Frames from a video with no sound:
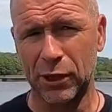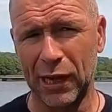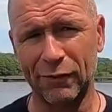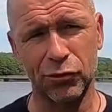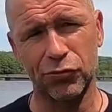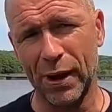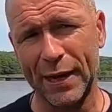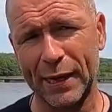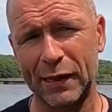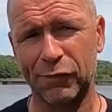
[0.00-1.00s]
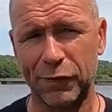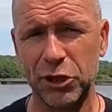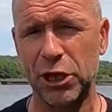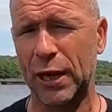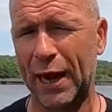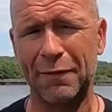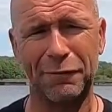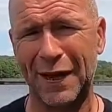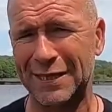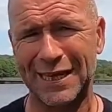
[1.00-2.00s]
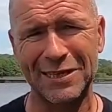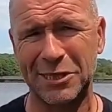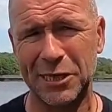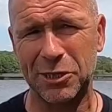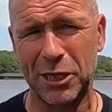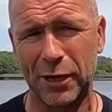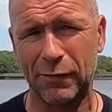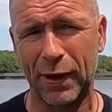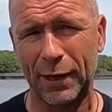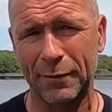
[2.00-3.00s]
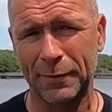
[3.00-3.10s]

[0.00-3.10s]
you'll have a great day's fishing in fantastic scenery.